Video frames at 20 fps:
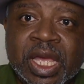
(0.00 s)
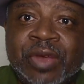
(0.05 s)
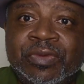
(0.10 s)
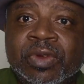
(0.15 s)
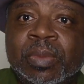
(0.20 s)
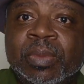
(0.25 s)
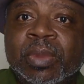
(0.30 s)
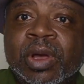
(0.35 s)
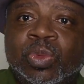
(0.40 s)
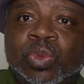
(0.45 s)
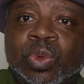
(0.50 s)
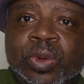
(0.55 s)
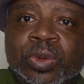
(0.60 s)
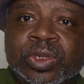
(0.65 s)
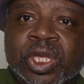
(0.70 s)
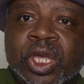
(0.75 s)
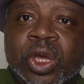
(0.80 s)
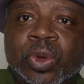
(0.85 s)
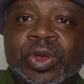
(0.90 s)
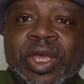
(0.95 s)
every month we
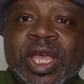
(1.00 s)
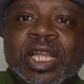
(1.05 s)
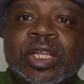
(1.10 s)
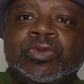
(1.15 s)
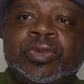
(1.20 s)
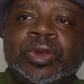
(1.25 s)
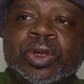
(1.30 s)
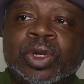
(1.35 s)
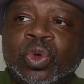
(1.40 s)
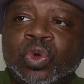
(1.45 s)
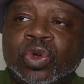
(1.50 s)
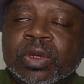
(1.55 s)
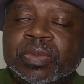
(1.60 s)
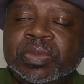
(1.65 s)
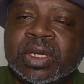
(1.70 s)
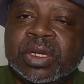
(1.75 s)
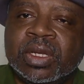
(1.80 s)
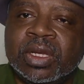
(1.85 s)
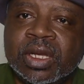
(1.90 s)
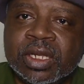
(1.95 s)
was there, we had to renew it
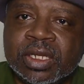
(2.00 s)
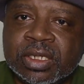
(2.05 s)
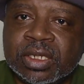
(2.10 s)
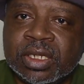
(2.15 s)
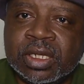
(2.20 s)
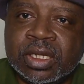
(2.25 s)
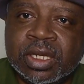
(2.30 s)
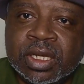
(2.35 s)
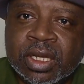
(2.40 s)
because,